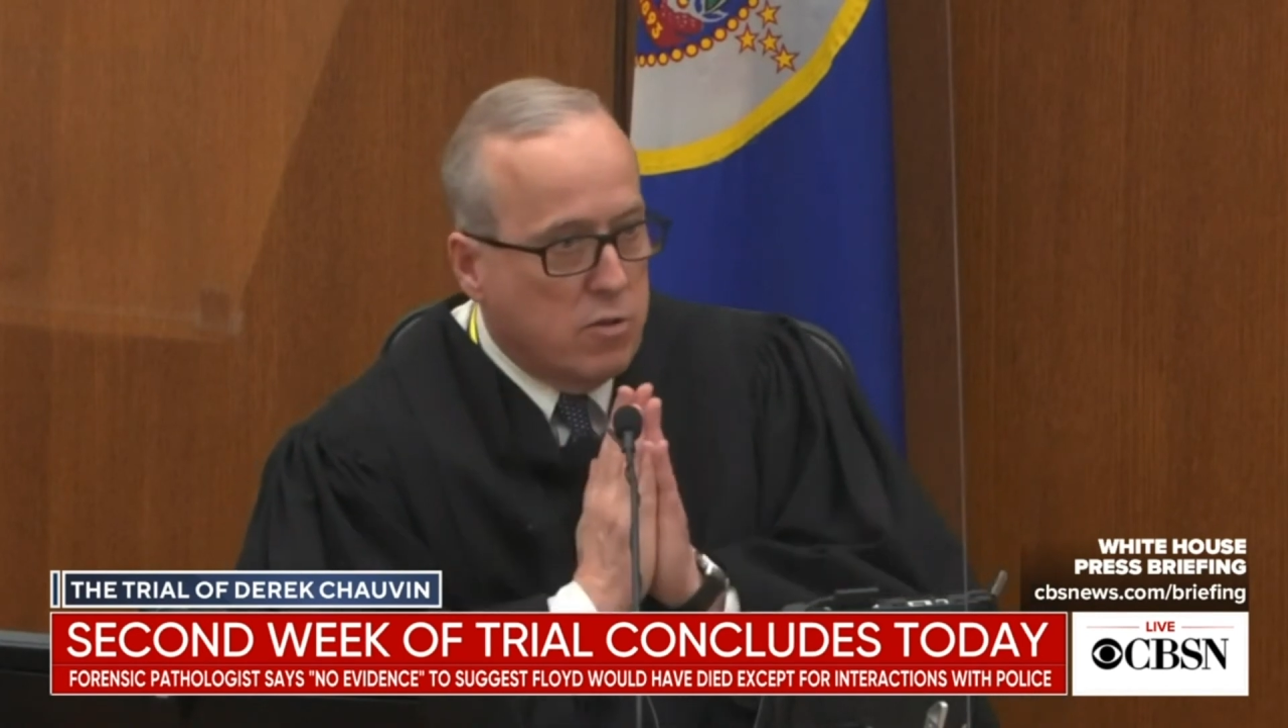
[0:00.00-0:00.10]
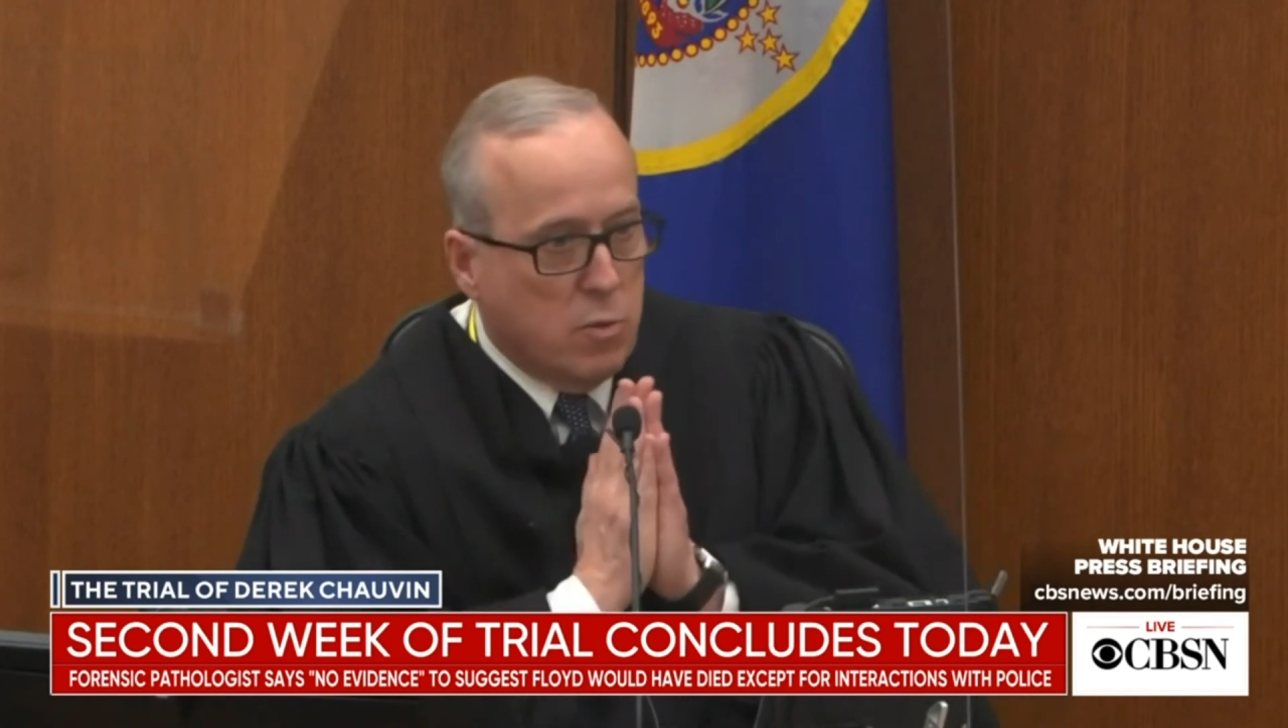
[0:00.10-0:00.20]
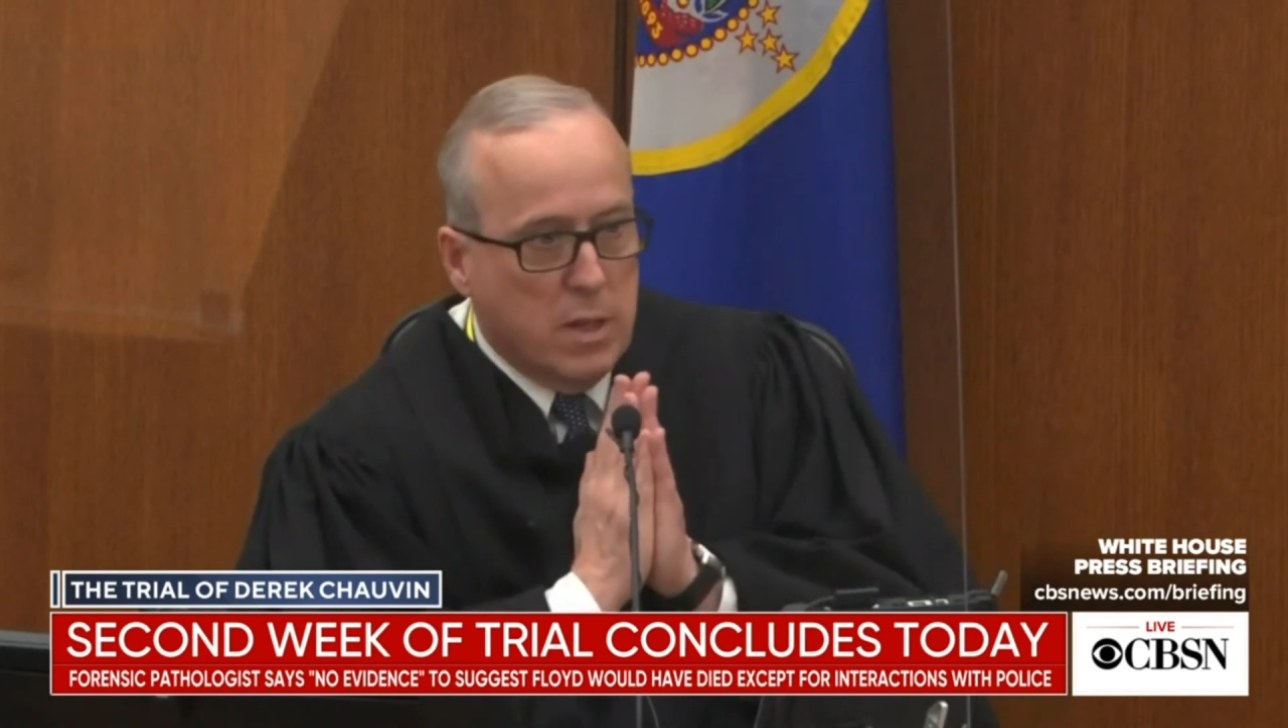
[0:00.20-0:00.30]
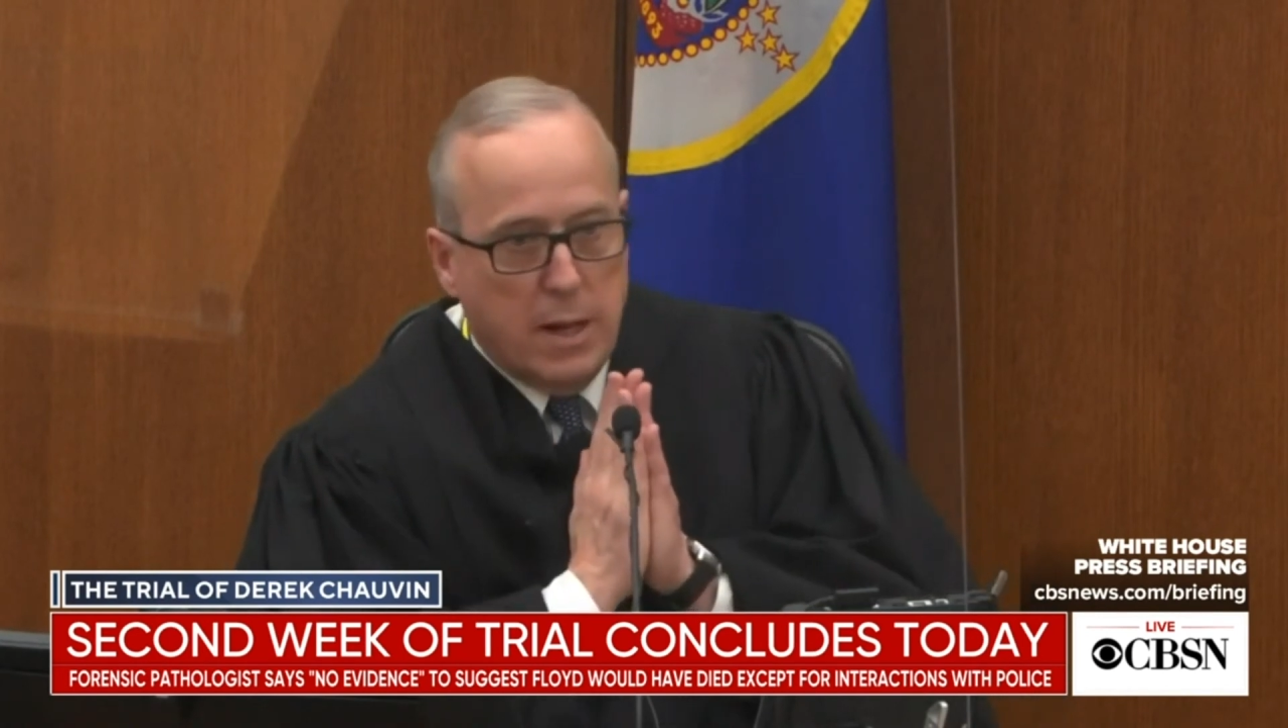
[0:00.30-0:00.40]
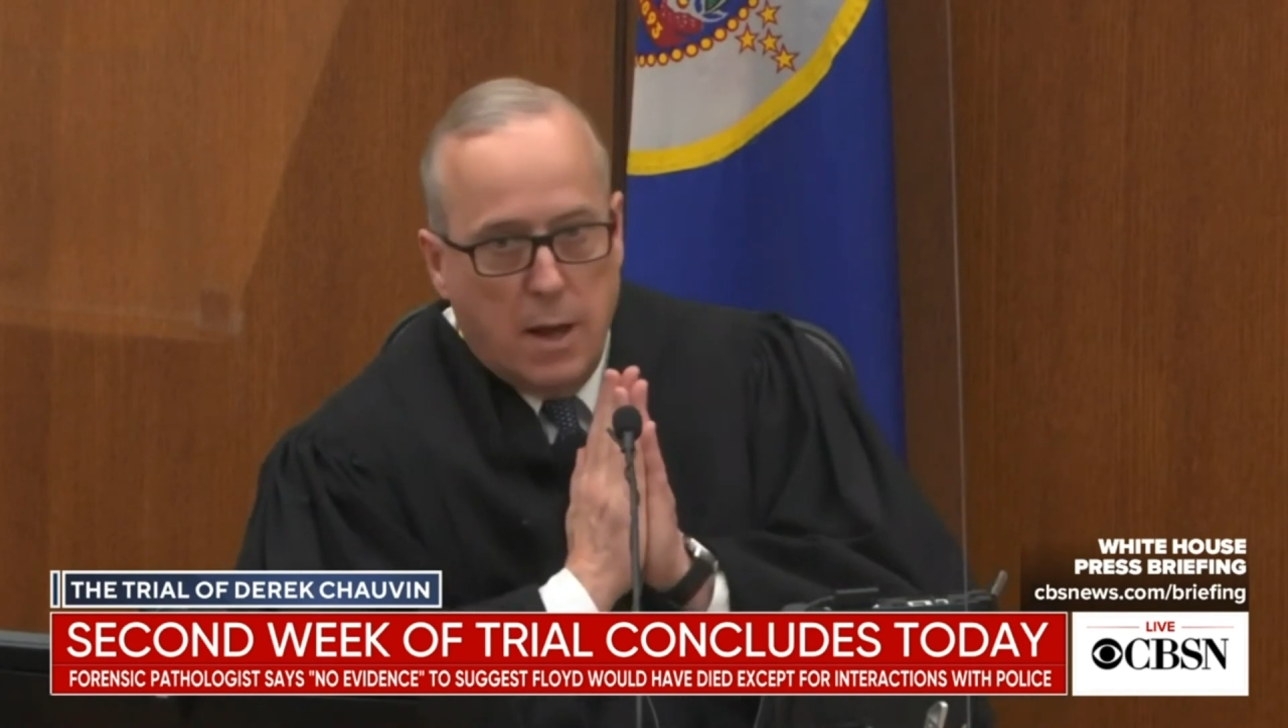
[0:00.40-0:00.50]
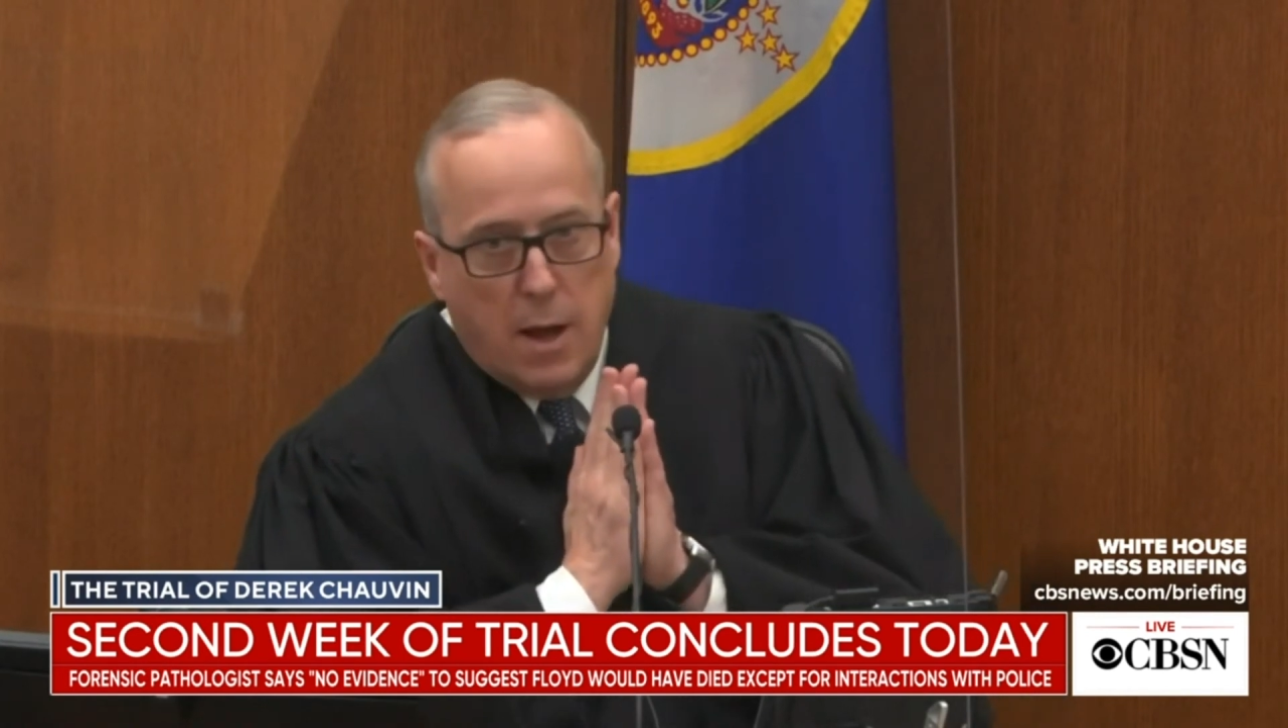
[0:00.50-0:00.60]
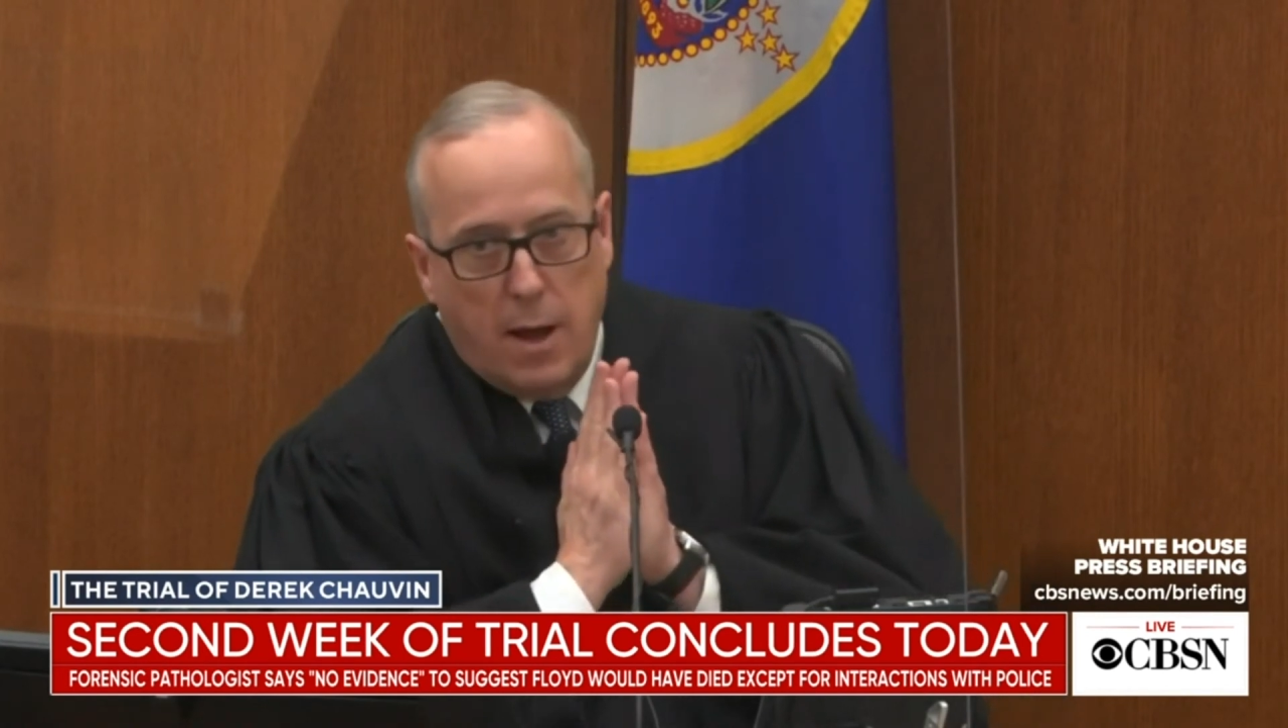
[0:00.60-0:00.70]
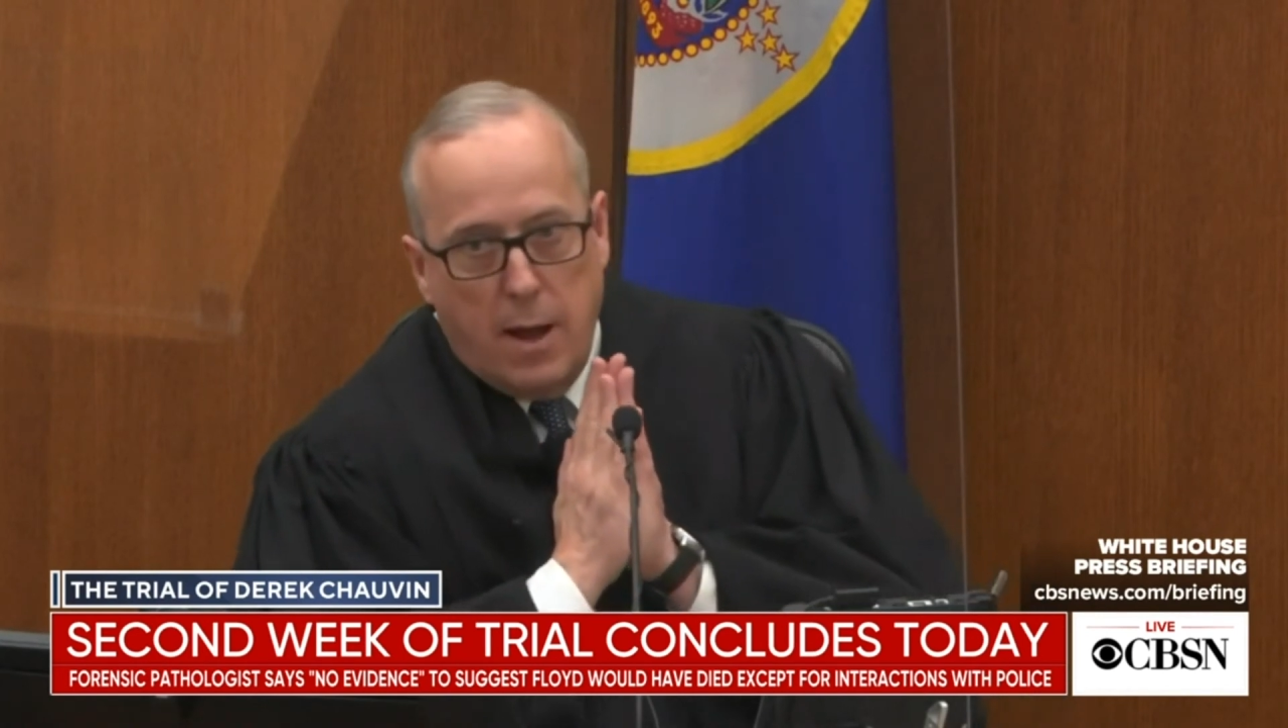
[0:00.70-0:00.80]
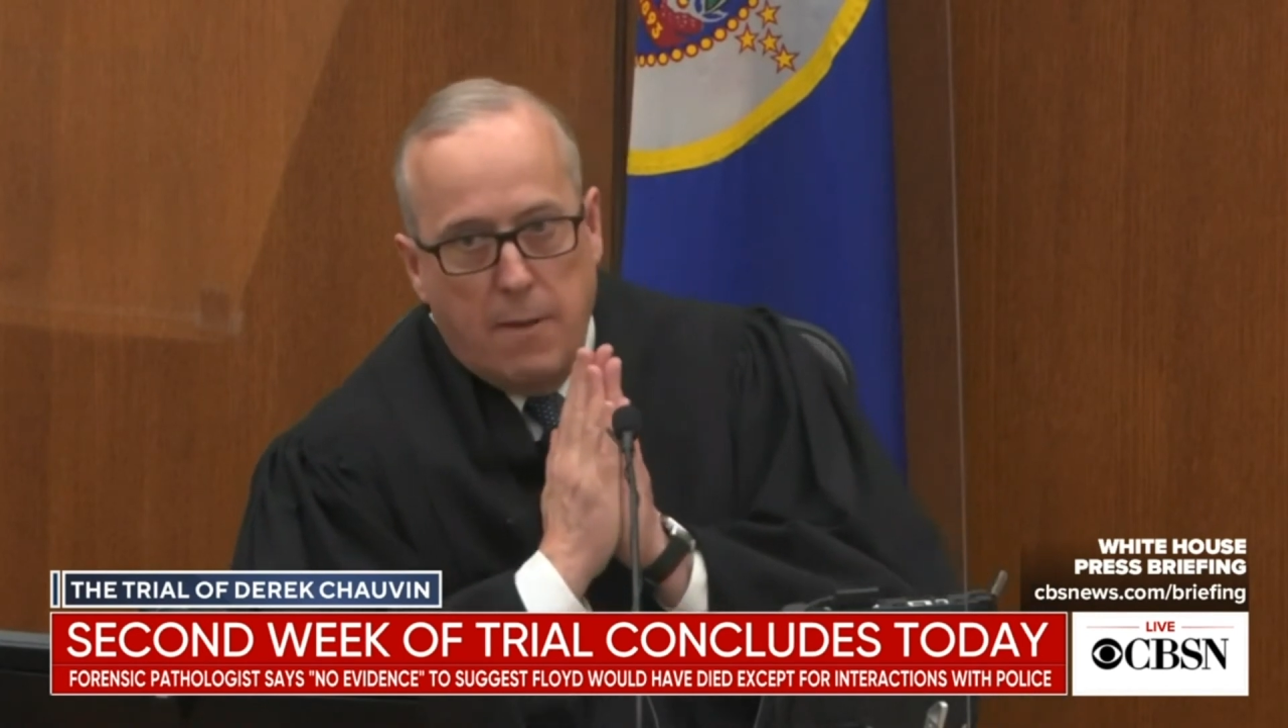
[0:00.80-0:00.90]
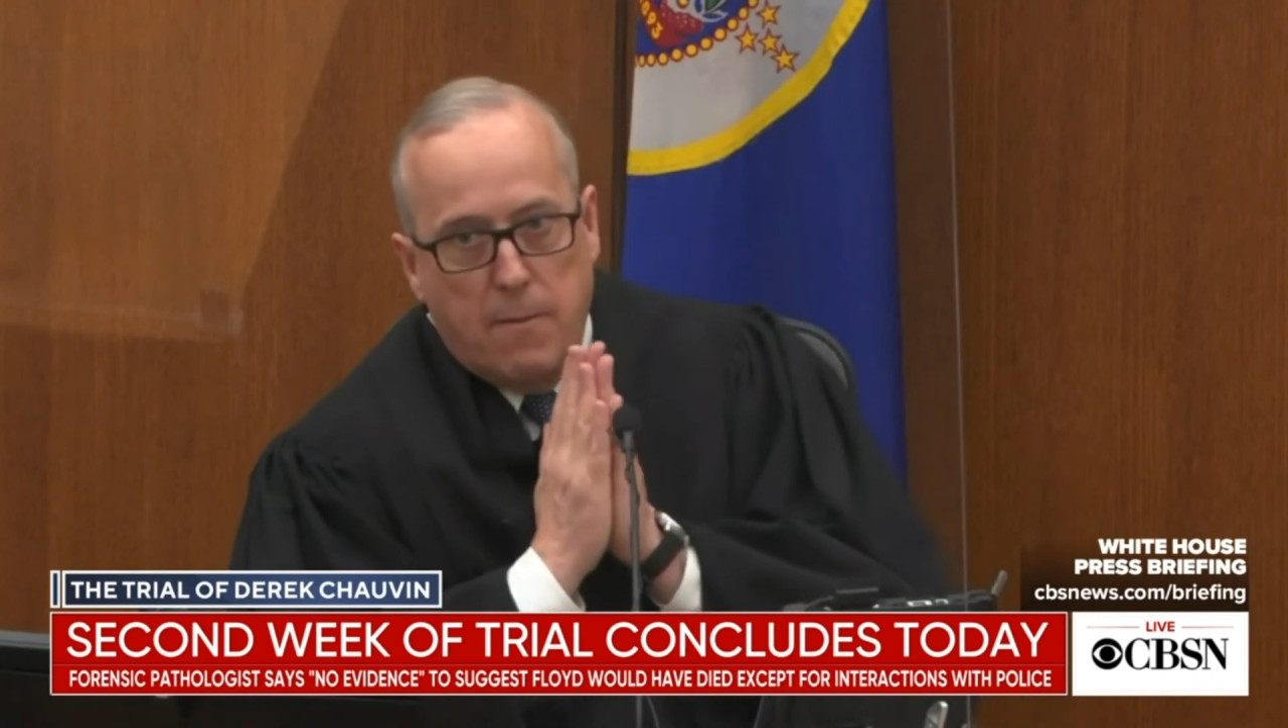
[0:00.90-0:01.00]
age
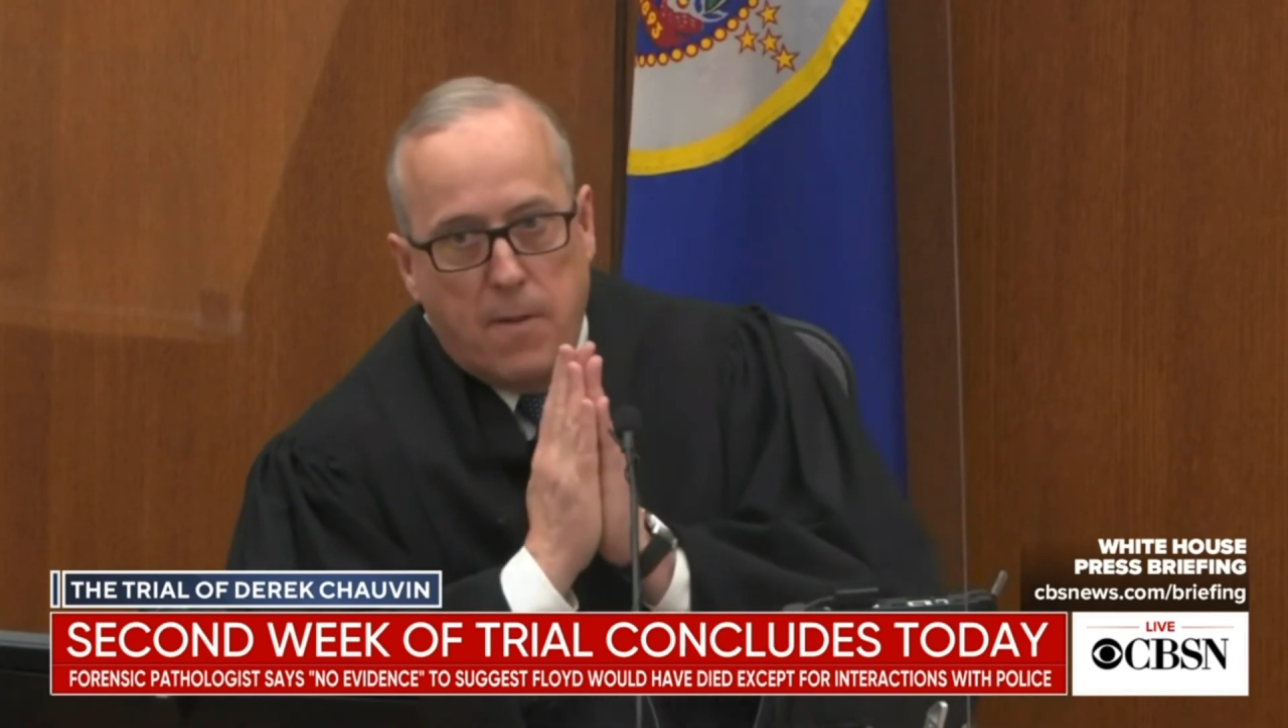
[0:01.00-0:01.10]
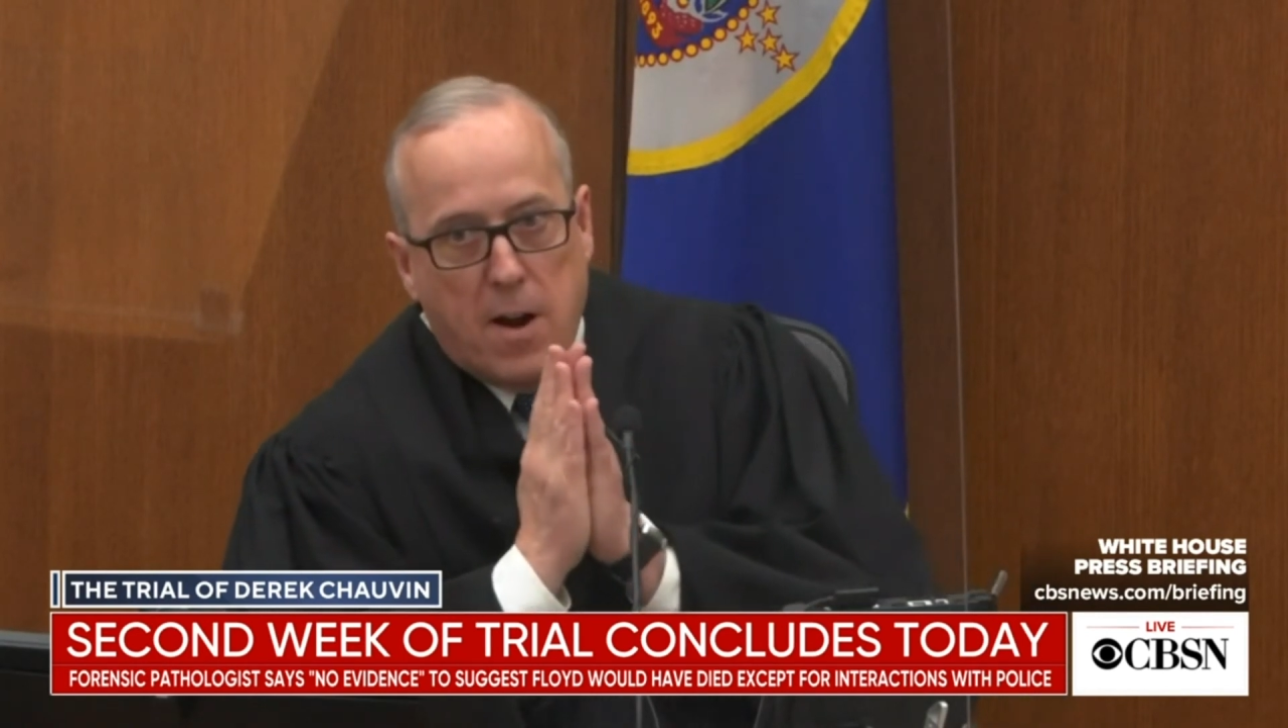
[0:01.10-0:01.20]
that's been